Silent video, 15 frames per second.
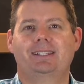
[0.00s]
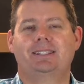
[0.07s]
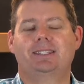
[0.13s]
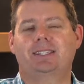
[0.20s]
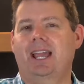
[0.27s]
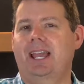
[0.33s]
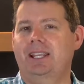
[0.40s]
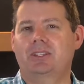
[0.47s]

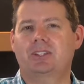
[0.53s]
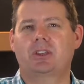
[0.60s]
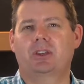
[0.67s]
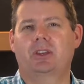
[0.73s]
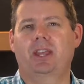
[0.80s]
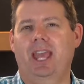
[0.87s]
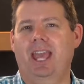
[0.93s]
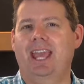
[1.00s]
takes
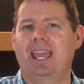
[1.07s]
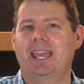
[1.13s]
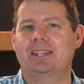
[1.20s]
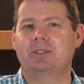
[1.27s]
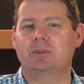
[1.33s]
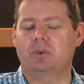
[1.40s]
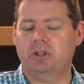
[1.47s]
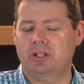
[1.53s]
her
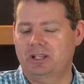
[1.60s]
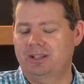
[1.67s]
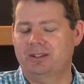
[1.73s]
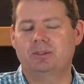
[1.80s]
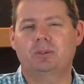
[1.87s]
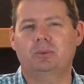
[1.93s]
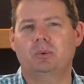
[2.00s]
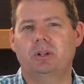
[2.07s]
hand, what
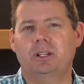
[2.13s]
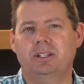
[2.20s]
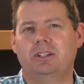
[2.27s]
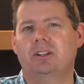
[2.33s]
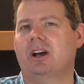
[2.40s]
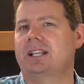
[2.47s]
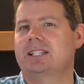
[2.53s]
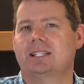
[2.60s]
a
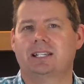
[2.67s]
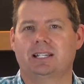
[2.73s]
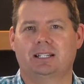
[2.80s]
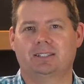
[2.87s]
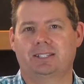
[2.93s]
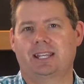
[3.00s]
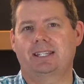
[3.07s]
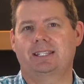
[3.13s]
nice little
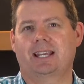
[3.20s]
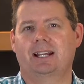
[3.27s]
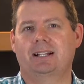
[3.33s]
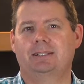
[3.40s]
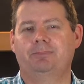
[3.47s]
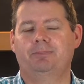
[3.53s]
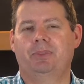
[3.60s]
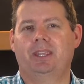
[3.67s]

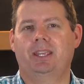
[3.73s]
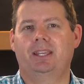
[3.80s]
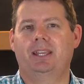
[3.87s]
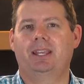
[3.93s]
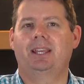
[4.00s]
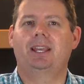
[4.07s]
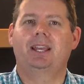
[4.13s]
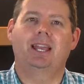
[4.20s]
detail,
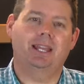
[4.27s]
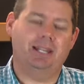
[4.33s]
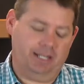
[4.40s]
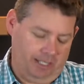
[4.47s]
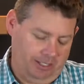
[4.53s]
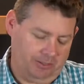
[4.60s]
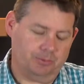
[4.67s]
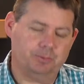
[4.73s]
and
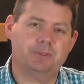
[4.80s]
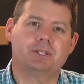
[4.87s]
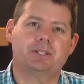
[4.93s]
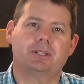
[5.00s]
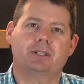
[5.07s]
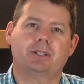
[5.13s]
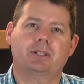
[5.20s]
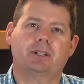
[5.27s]

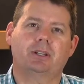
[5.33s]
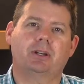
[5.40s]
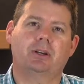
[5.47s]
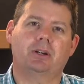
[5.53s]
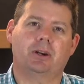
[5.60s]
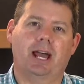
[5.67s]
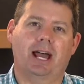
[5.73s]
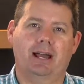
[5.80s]
helps
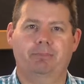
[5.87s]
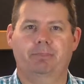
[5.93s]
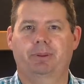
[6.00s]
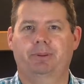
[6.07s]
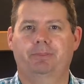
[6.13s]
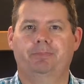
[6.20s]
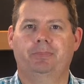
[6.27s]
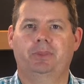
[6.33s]
her
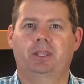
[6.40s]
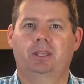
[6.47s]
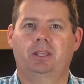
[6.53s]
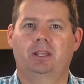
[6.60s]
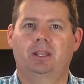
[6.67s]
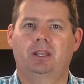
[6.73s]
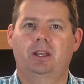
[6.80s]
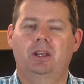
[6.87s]
up.
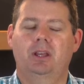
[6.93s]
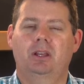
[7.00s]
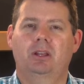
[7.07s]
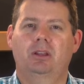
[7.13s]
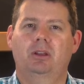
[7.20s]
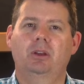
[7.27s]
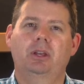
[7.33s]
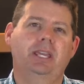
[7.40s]

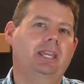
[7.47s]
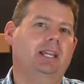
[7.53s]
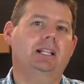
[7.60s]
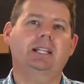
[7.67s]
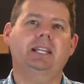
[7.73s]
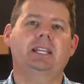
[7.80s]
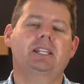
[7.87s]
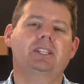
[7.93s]
Her
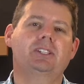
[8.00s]
healing is